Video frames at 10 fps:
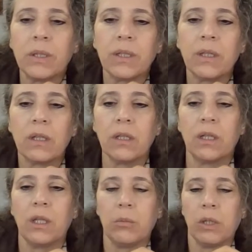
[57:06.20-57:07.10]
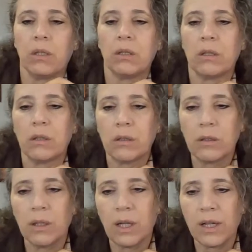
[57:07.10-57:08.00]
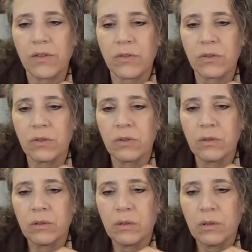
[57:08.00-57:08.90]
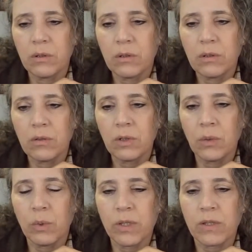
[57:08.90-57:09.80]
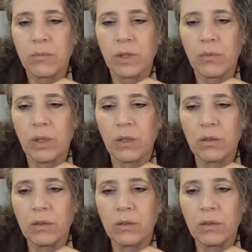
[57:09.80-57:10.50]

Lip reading: kind of keep getting lost or I read something wrong.